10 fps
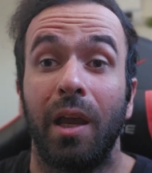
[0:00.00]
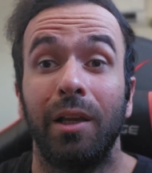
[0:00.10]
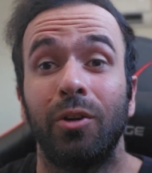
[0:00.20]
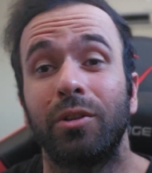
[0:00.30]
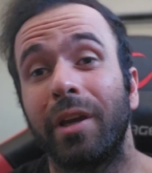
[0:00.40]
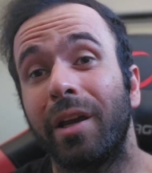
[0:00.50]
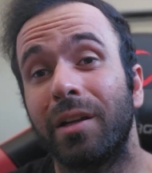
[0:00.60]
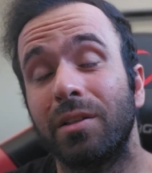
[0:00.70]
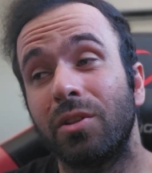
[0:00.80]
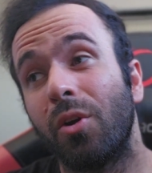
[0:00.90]
Hello
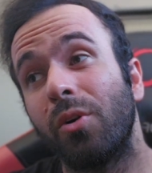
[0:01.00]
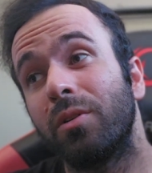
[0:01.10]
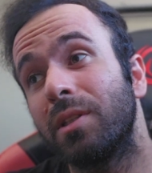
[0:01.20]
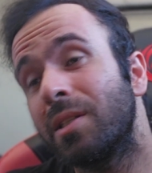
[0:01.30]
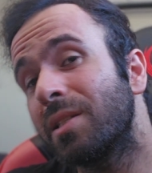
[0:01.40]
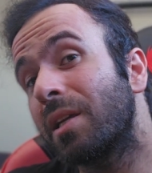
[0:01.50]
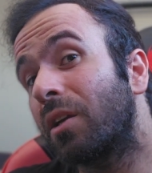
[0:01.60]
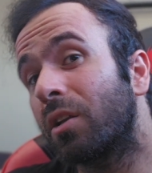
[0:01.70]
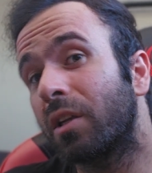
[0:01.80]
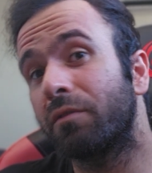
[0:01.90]
there, so this is
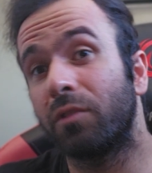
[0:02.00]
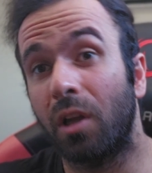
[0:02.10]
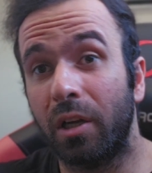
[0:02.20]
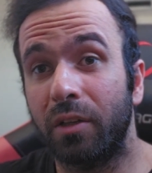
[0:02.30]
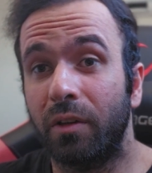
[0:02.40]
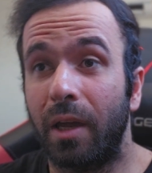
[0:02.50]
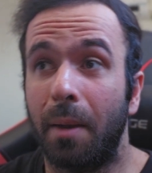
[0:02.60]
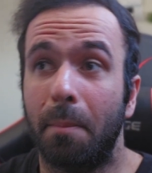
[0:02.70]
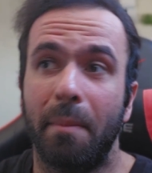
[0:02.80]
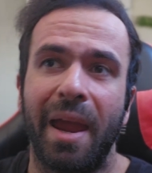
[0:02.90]
another vlog
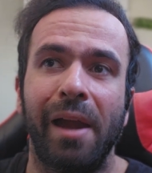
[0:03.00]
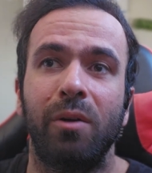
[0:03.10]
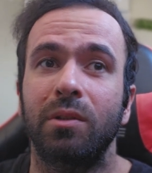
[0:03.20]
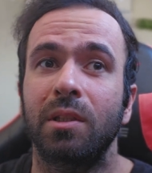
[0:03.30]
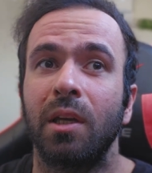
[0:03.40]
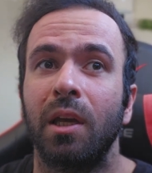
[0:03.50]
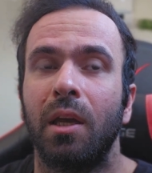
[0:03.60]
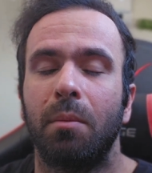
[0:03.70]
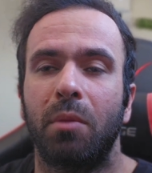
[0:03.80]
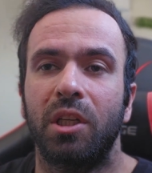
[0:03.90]
about
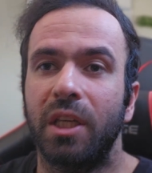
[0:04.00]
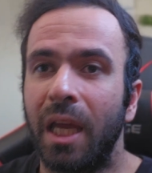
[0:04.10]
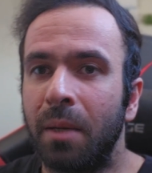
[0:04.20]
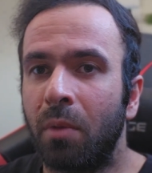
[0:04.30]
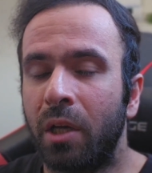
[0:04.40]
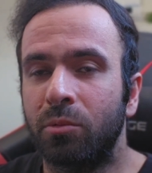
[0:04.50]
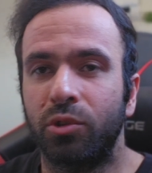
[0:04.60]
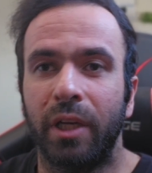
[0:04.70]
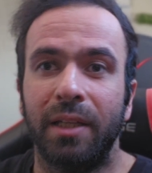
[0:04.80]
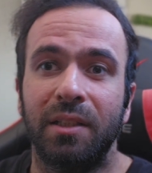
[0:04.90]
my game I'm
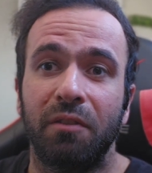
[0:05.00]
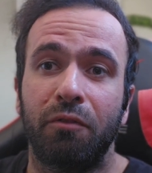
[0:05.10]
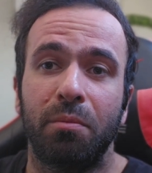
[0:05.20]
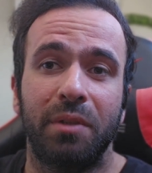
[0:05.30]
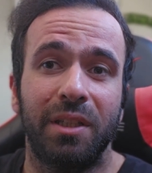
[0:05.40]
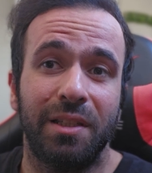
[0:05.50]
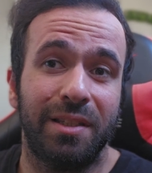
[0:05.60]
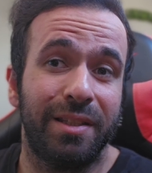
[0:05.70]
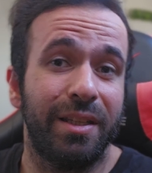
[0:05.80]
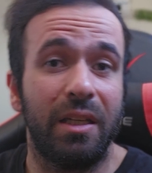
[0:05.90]
creating for
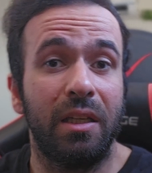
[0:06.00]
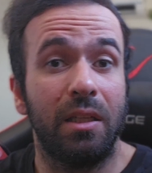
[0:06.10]
PC.